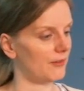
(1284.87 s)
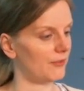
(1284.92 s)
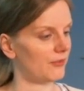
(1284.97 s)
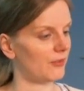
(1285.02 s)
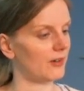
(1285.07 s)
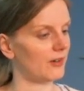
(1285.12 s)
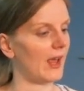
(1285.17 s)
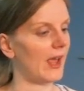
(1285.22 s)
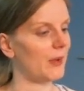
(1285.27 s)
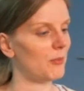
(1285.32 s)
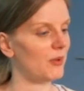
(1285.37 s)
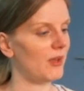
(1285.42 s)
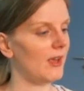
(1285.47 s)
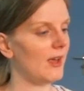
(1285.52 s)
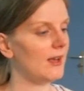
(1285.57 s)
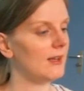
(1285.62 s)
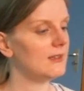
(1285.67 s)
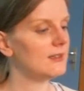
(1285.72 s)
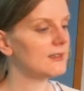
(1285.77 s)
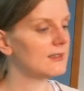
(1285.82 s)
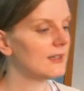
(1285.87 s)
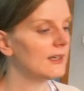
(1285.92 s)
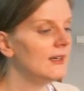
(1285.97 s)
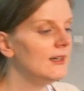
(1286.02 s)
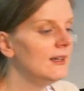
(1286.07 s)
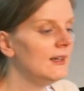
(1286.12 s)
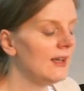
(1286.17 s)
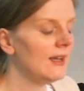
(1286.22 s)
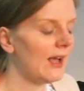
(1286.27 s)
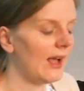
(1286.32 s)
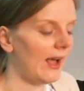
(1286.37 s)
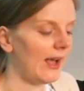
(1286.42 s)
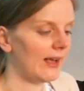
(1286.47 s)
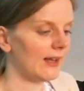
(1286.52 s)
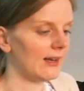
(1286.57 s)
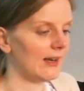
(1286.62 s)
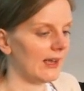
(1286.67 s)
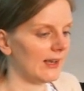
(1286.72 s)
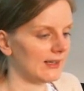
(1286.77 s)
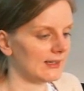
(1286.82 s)
APIs.
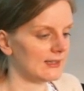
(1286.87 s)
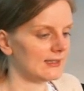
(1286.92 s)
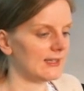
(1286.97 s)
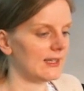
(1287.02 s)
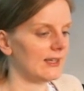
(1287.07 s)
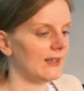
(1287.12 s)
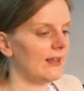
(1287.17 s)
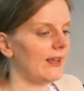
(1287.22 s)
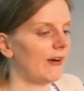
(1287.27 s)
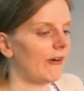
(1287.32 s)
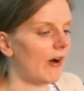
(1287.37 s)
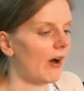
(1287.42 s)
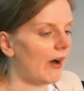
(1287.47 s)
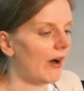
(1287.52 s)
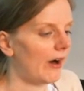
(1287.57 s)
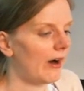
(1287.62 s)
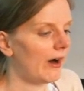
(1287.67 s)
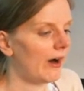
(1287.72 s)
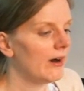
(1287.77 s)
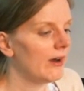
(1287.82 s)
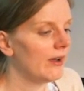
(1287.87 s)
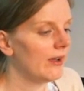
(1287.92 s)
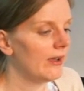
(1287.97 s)
And like I said, there are